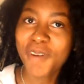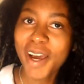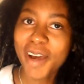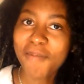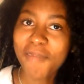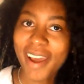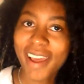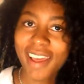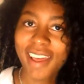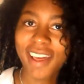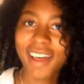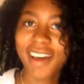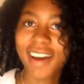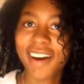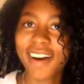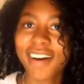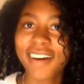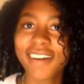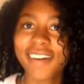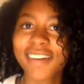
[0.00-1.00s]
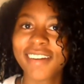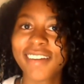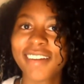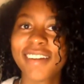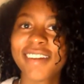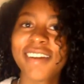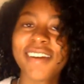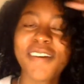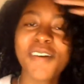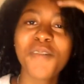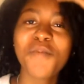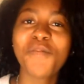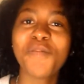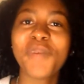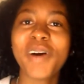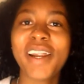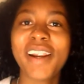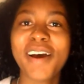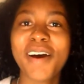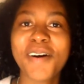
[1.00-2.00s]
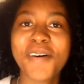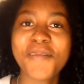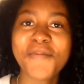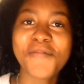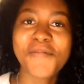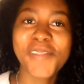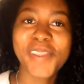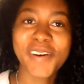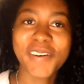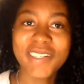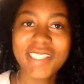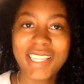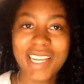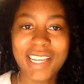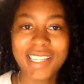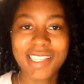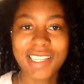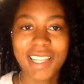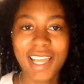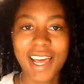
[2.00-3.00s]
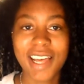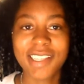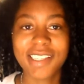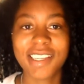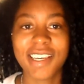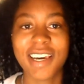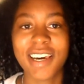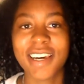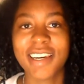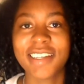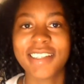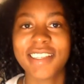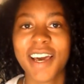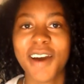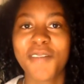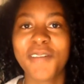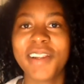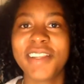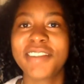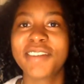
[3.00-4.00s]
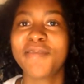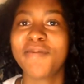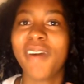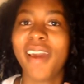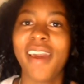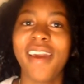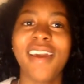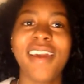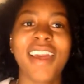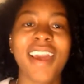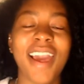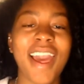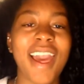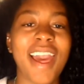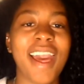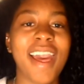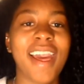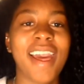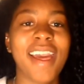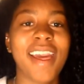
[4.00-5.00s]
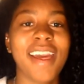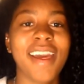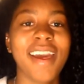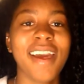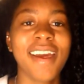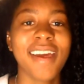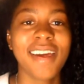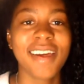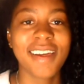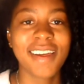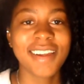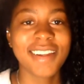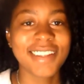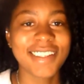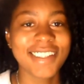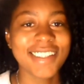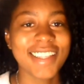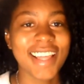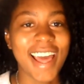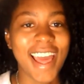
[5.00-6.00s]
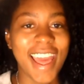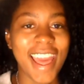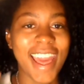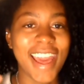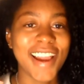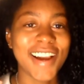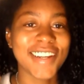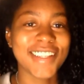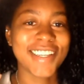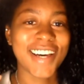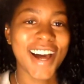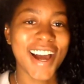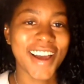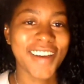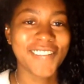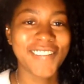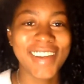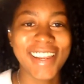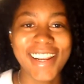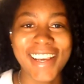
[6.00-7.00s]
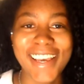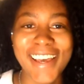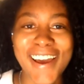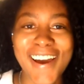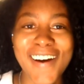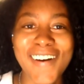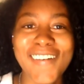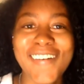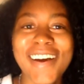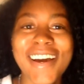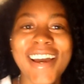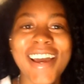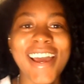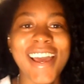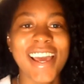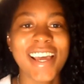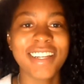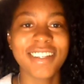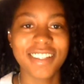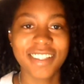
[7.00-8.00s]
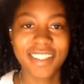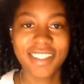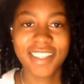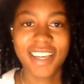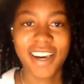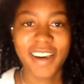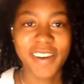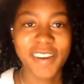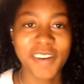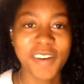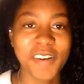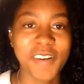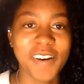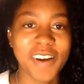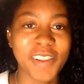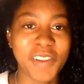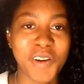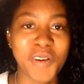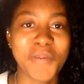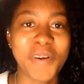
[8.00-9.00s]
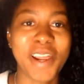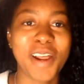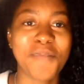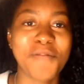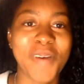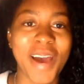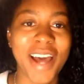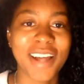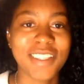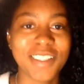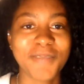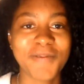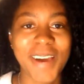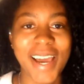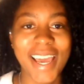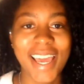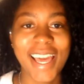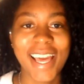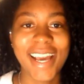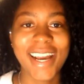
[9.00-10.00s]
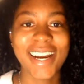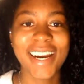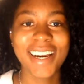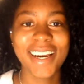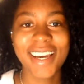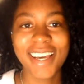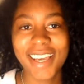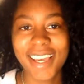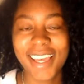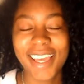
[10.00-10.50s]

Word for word: wet my hair. But um the reason I did that is cuz I wanted to make a just a hair talk video and just tell you a little bit about my hair.